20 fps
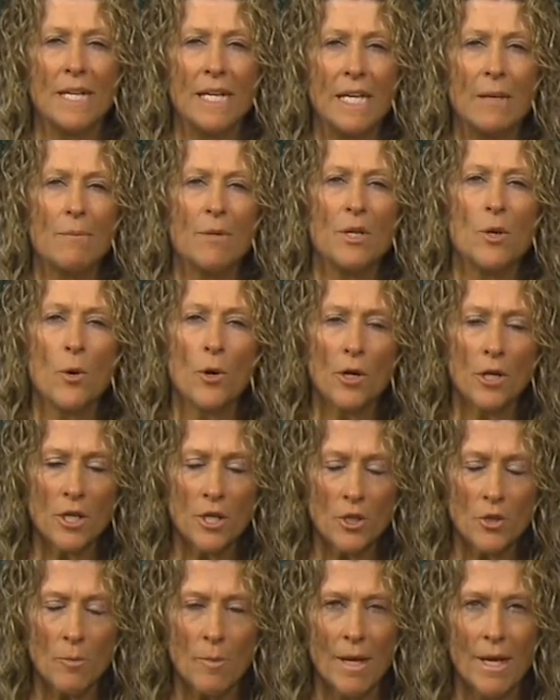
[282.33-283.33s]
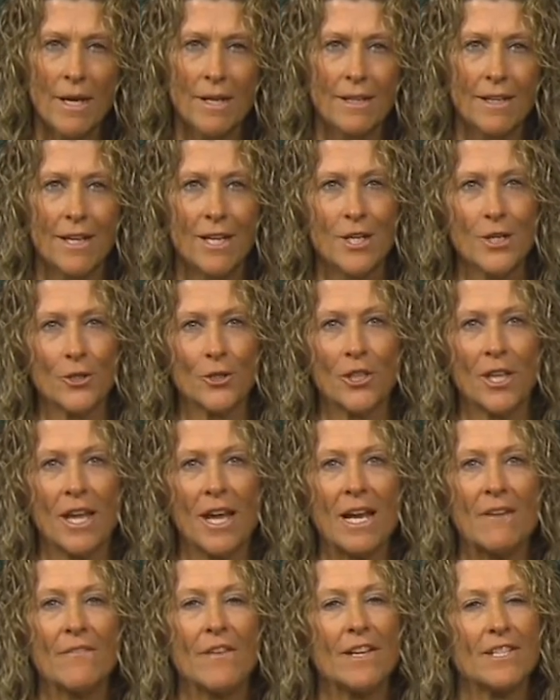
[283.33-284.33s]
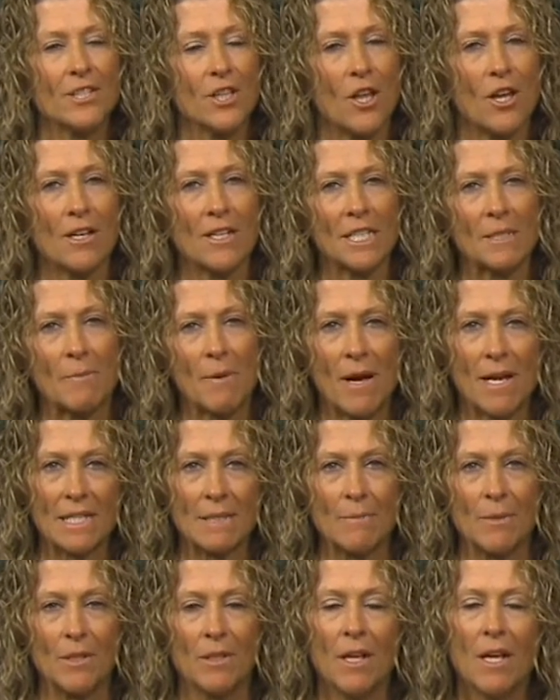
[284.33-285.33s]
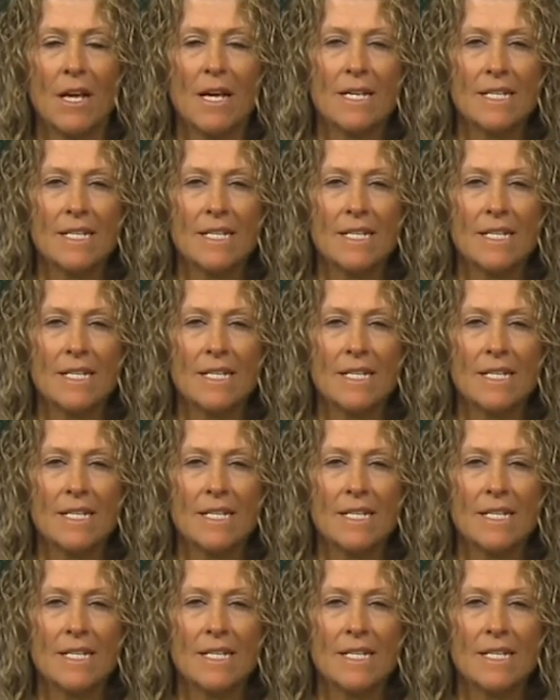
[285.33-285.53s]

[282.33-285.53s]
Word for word: keep your new pet in your life as long as possible.